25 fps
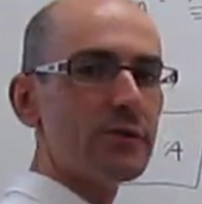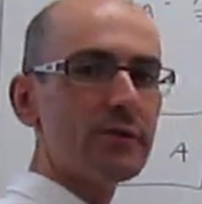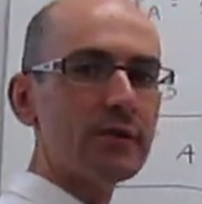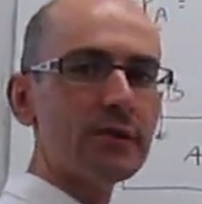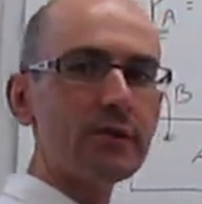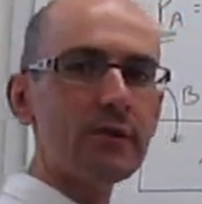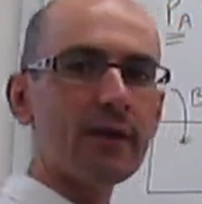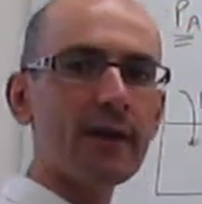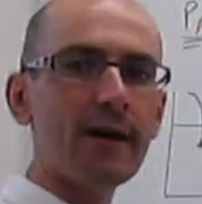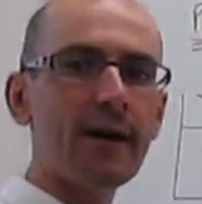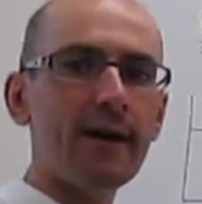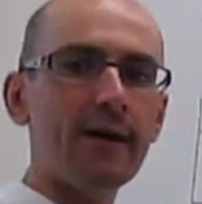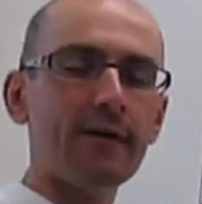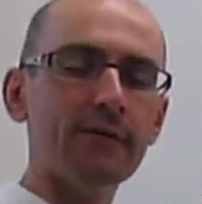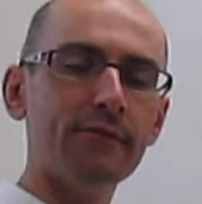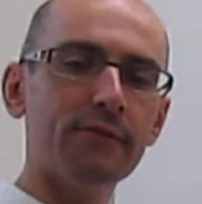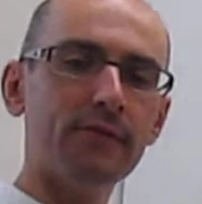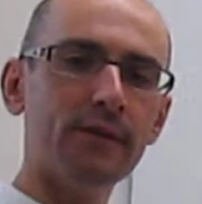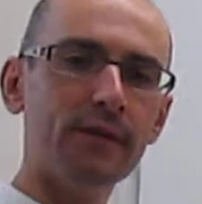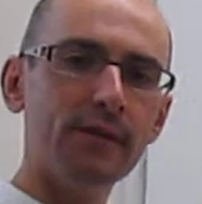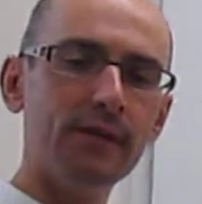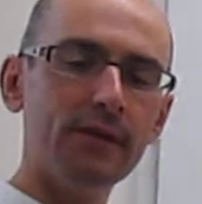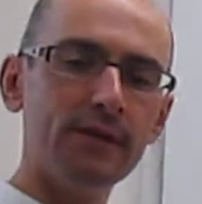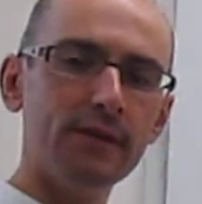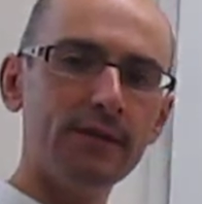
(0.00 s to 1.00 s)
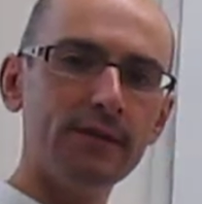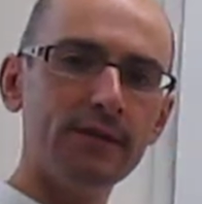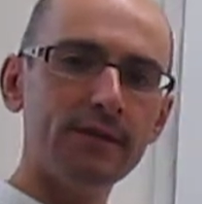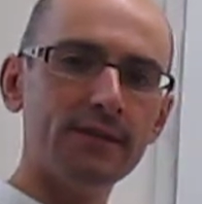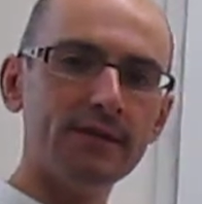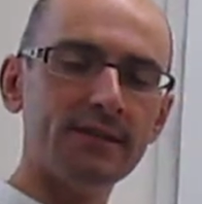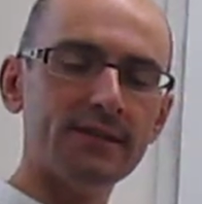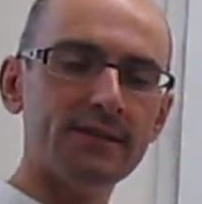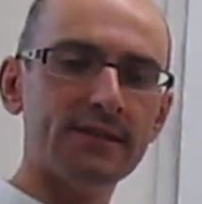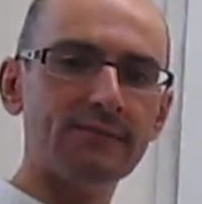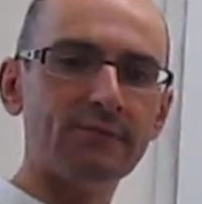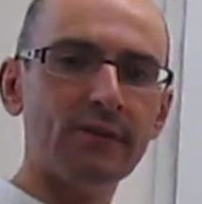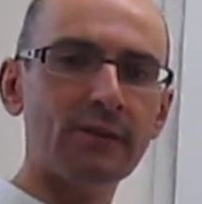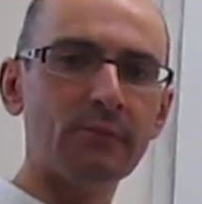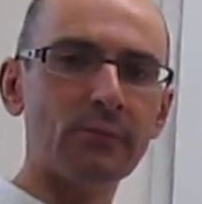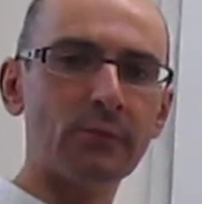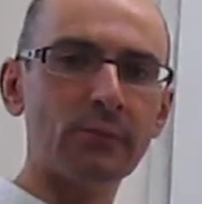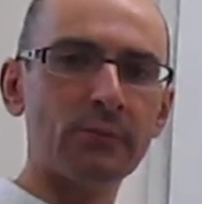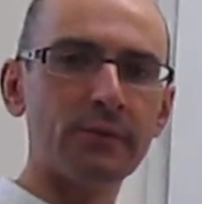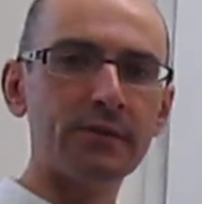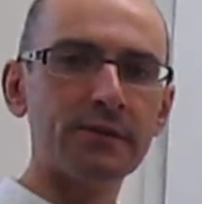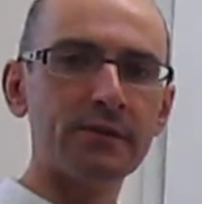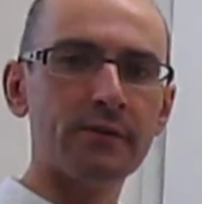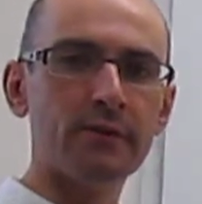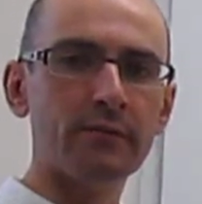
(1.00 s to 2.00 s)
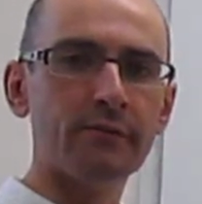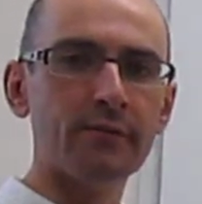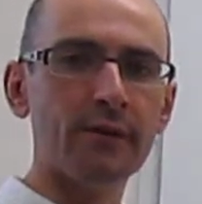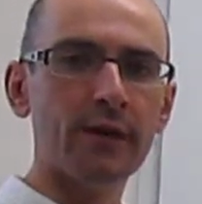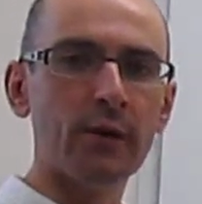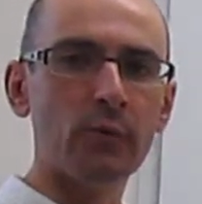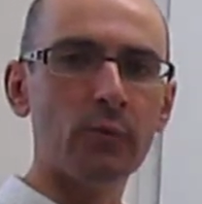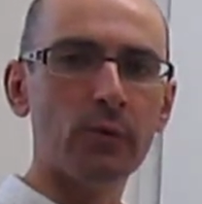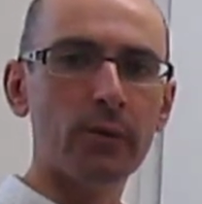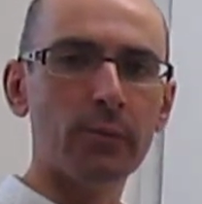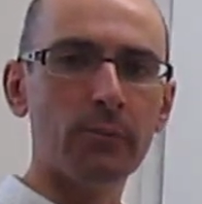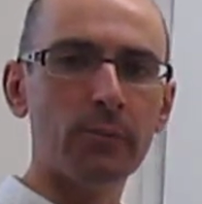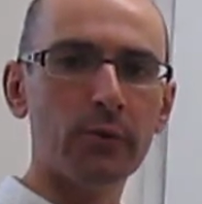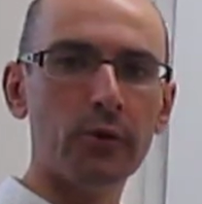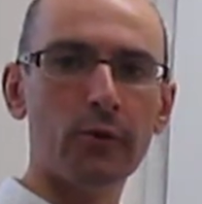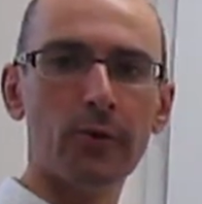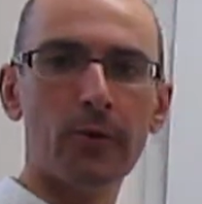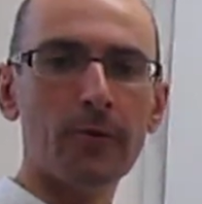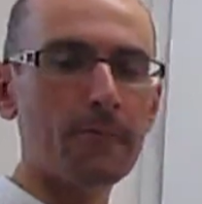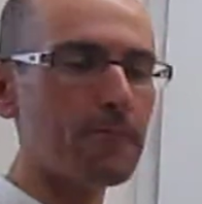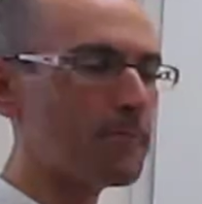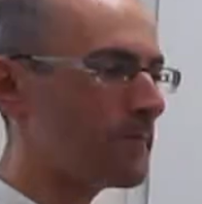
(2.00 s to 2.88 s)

that you have is just the vapor pressure of A when pure.